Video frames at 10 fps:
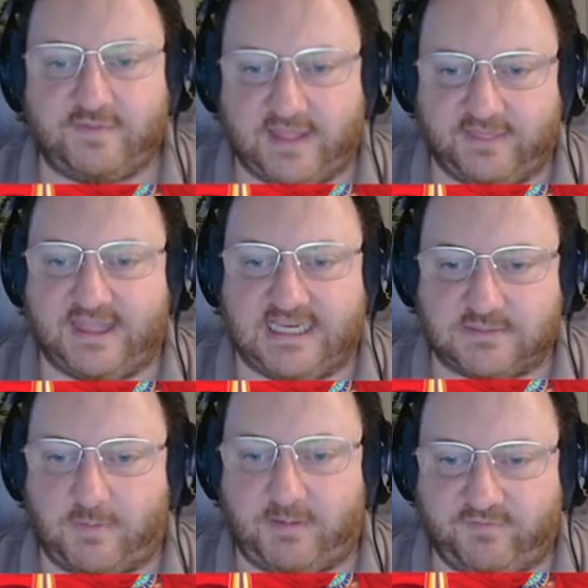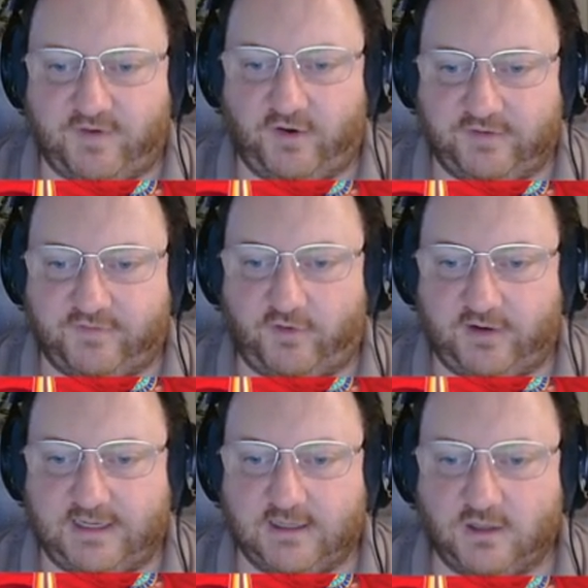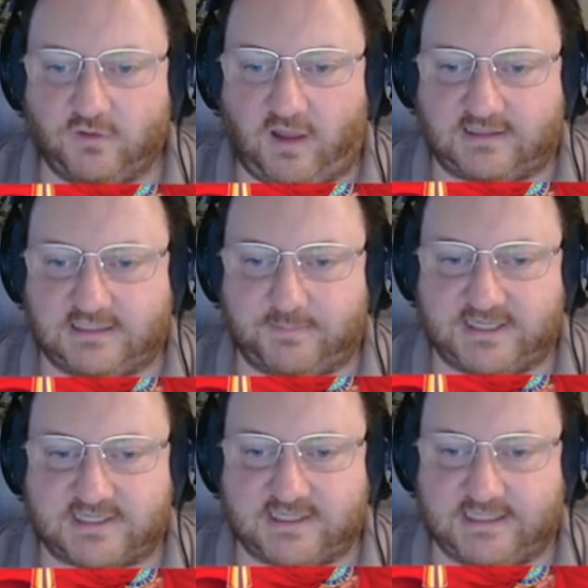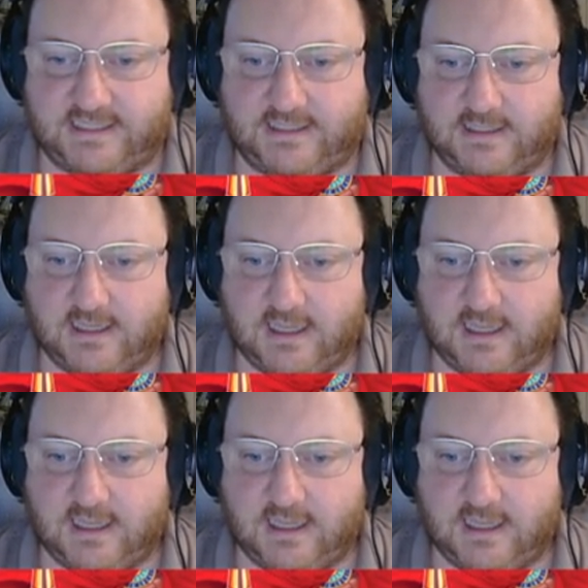then these would be very, very likely to be seen.